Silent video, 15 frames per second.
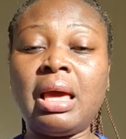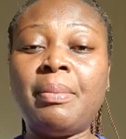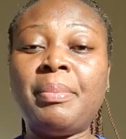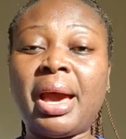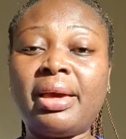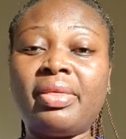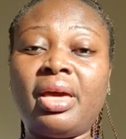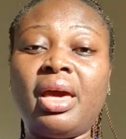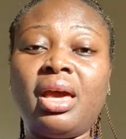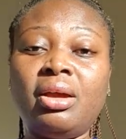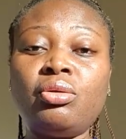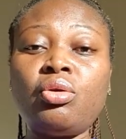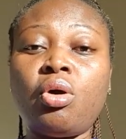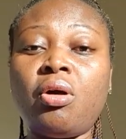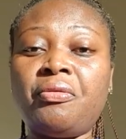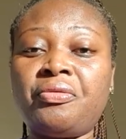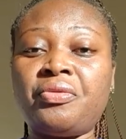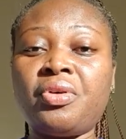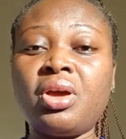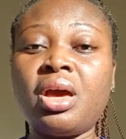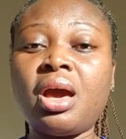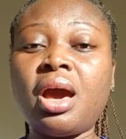By the end of
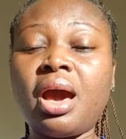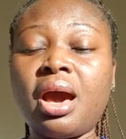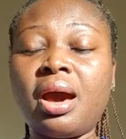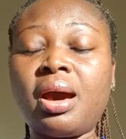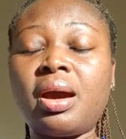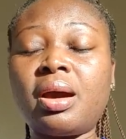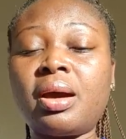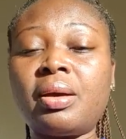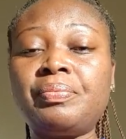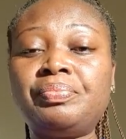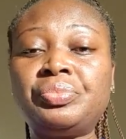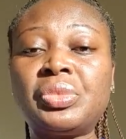our